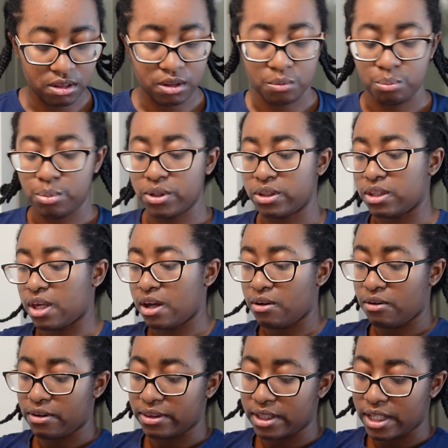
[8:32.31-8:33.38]
then put
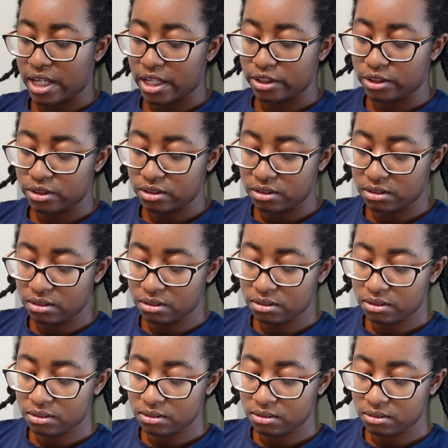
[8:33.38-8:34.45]
that on the edges,
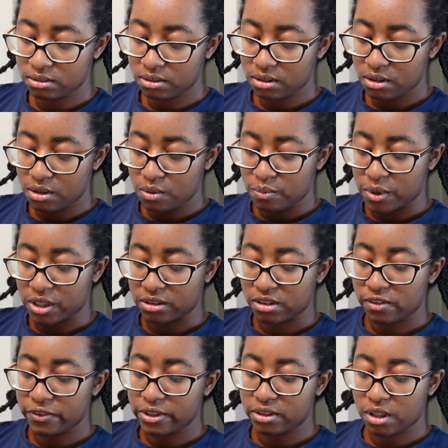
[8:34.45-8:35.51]
because
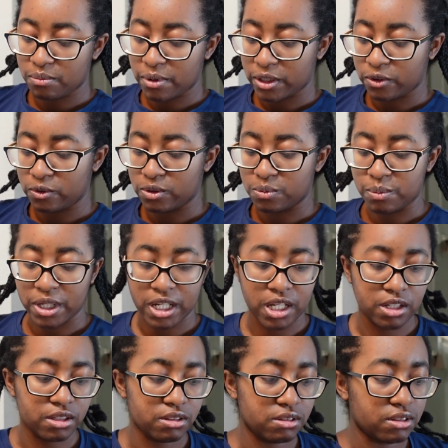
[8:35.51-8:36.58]
every time I notice my
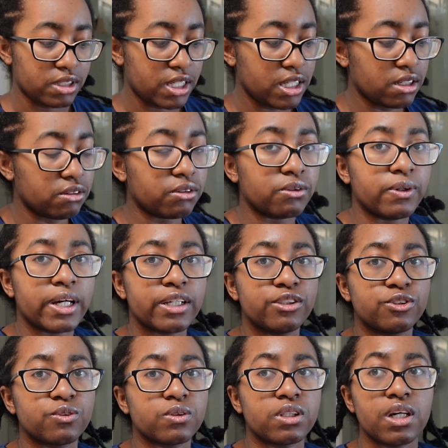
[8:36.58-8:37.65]
edges need a little
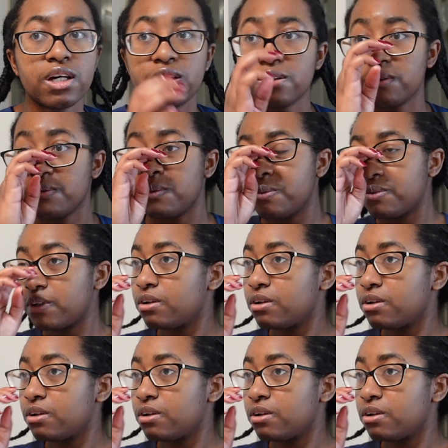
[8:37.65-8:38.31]
extra love,